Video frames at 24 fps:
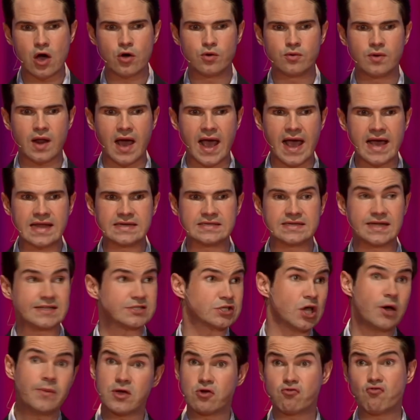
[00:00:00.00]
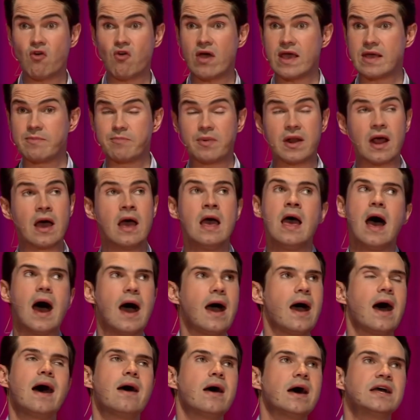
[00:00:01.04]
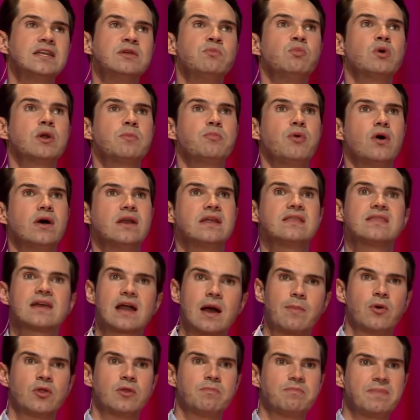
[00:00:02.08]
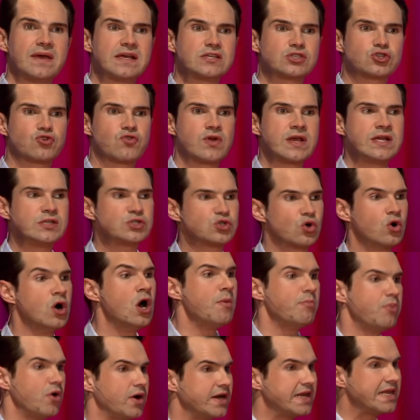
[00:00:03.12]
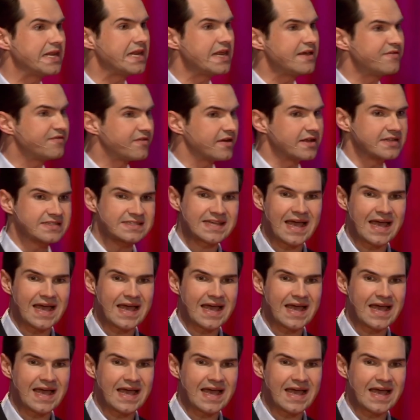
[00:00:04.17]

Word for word: own, and it's going great, but I, I, I didn't want to put anything up on big screens or put any leaflets